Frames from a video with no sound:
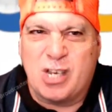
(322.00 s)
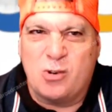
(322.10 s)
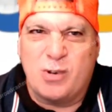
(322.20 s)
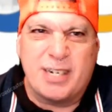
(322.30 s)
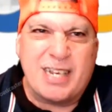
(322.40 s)

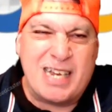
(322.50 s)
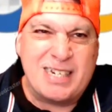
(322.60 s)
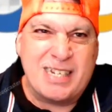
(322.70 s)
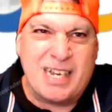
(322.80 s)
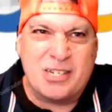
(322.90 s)
So an
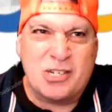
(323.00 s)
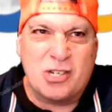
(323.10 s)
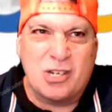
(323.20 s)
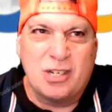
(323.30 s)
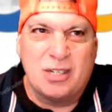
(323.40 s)

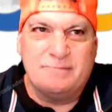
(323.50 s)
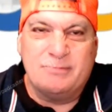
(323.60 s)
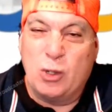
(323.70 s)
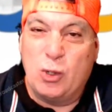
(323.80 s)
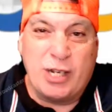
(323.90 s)
Adidas
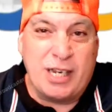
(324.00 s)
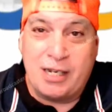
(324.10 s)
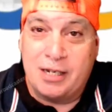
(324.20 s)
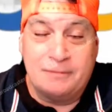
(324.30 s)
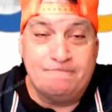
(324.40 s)

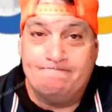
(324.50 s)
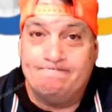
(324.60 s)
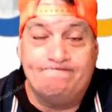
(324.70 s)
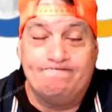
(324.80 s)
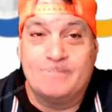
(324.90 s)
hoodie,
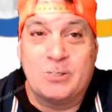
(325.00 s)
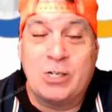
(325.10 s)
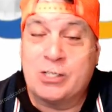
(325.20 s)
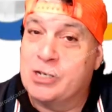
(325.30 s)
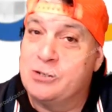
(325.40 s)

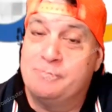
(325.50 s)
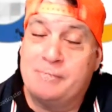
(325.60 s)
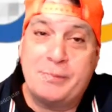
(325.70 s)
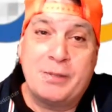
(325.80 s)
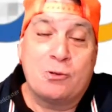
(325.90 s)
I don't know,
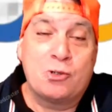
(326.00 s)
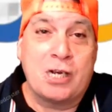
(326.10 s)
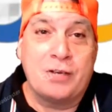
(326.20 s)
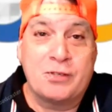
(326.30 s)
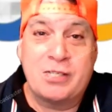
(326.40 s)
maybe they'll
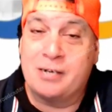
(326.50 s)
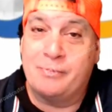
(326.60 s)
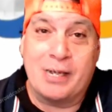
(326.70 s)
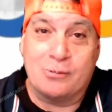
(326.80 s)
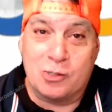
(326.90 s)
sell it for
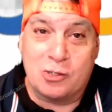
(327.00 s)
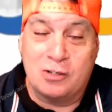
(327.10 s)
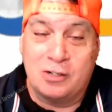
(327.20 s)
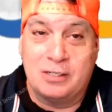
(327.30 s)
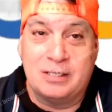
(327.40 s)
£10.
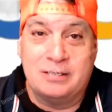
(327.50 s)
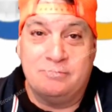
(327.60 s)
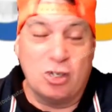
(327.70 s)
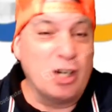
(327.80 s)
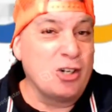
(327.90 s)

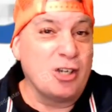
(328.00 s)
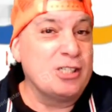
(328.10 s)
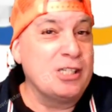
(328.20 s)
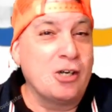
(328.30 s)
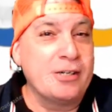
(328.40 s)

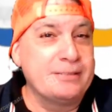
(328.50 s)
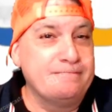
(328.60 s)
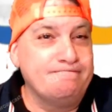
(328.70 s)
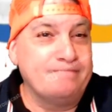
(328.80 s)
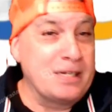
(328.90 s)

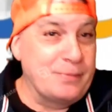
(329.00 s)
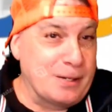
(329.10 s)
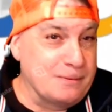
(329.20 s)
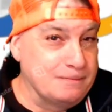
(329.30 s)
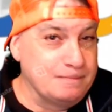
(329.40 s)
$9.99,
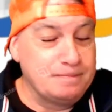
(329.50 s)
maybe.